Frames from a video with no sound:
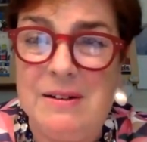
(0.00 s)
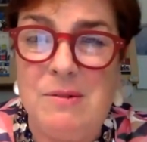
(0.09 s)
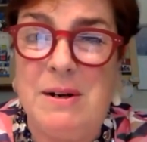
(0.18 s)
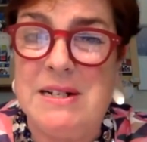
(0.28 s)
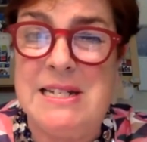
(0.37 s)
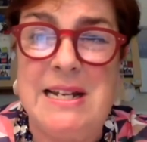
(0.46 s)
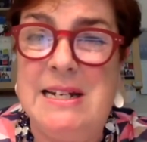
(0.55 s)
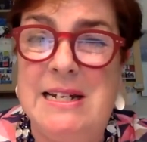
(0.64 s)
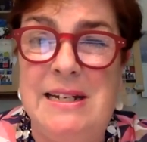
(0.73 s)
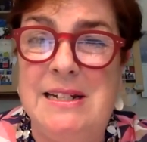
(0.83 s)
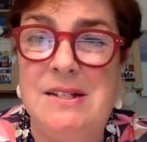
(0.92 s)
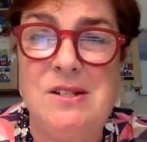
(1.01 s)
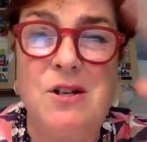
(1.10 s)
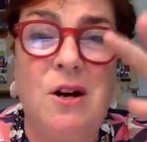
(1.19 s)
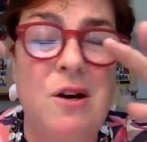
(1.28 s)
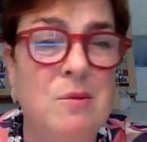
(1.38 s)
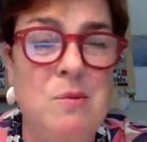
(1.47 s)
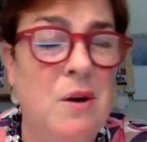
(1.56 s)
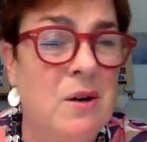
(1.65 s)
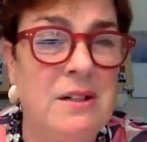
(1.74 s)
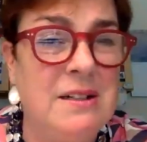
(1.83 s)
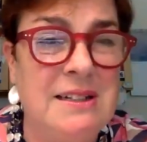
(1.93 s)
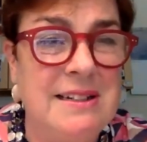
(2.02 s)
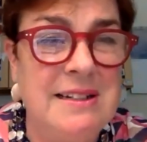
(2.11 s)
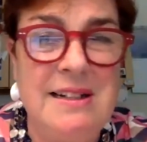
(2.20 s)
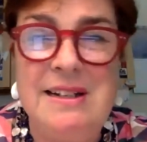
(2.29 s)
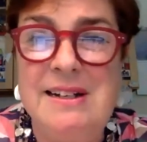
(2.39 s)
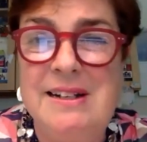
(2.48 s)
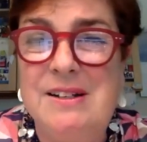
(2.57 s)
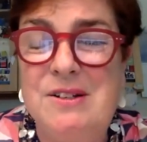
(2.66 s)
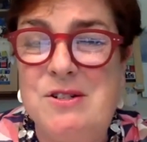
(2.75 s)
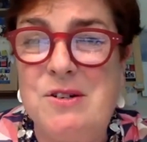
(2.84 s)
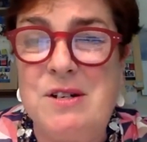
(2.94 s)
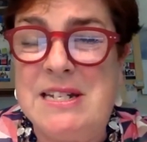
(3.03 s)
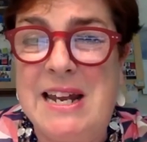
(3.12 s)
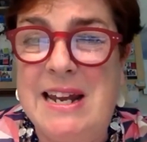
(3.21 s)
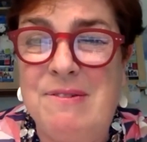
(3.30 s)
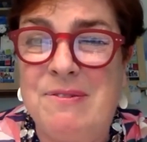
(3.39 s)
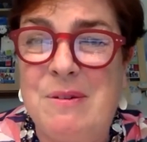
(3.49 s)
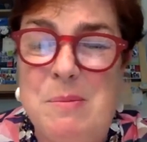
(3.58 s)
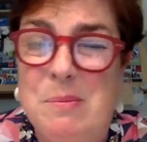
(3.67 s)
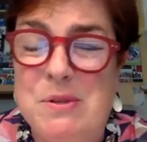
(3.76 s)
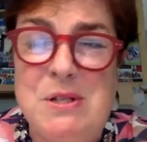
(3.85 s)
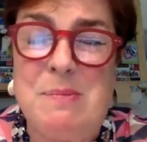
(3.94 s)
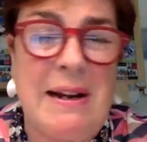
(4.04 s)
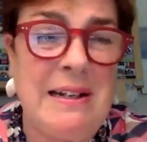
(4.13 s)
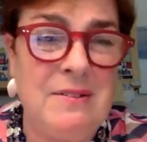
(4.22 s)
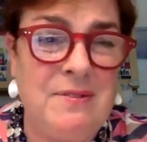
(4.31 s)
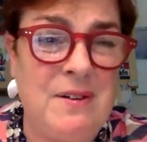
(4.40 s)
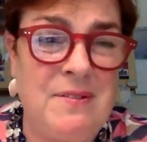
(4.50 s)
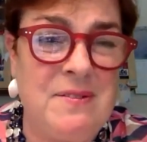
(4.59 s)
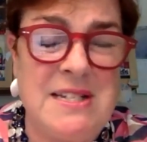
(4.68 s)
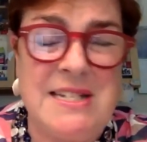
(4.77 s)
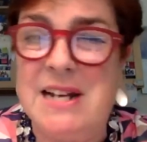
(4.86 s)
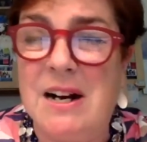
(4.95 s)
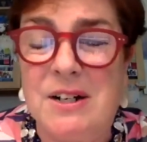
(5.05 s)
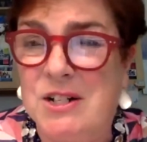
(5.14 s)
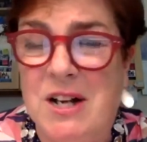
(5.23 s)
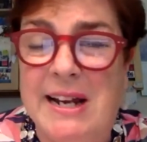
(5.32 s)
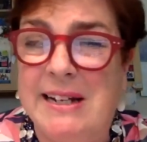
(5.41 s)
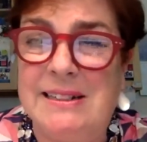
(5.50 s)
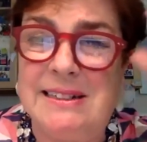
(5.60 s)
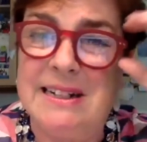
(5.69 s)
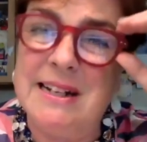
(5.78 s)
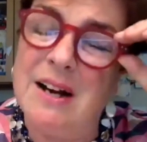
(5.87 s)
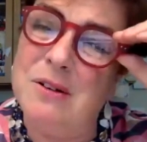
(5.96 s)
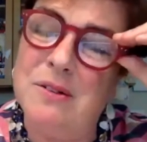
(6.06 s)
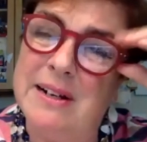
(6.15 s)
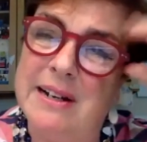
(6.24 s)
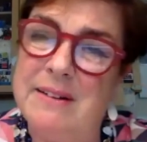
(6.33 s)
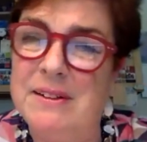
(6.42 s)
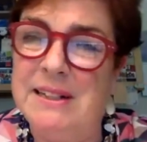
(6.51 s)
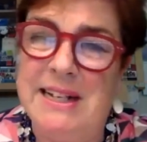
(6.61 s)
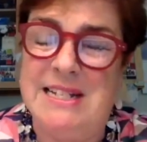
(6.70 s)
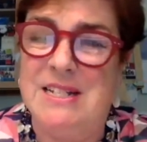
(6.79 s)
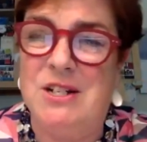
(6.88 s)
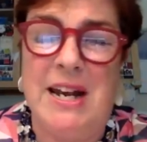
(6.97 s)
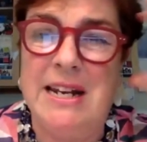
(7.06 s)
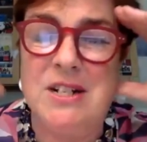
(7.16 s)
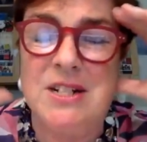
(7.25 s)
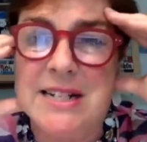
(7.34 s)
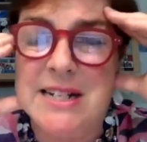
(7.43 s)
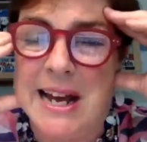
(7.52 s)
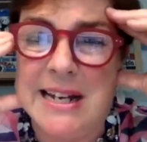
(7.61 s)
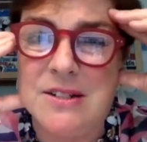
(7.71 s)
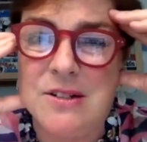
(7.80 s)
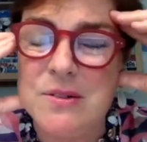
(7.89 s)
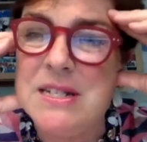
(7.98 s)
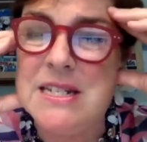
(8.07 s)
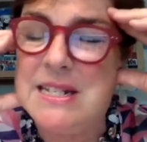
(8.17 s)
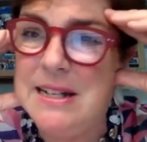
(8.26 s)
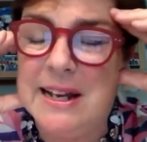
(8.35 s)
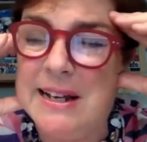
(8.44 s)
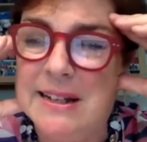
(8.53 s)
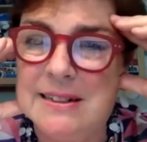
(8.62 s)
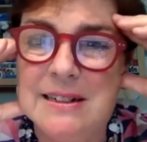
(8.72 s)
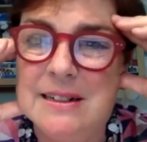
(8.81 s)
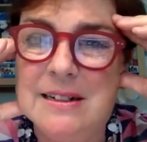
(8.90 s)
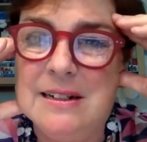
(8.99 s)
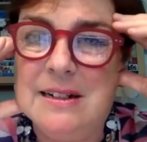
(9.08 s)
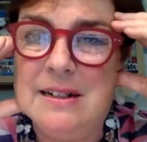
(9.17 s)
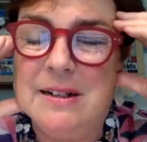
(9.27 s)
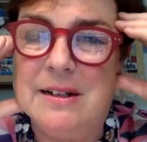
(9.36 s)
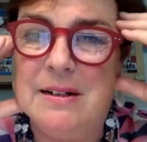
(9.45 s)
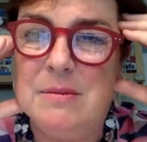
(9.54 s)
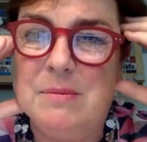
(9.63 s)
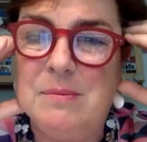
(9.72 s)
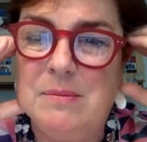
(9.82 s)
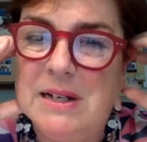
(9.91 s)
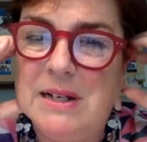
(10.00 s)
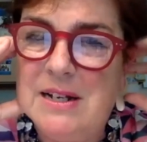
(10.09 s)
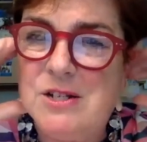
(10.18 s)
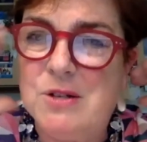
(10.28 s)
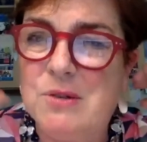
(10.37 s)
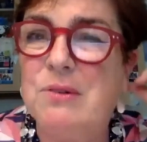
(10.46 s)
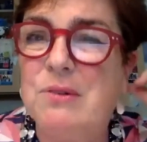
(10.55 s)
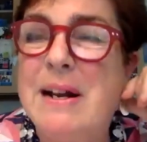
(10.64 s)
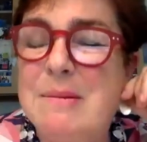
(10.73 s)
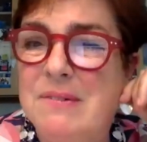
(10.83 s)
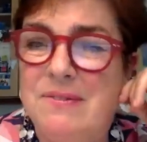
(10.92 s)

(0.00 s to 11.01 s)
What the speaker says: where suddenly he saw the world, so to say, from the perspective of the star child, and now everything has changed. I don't see that. So correct me if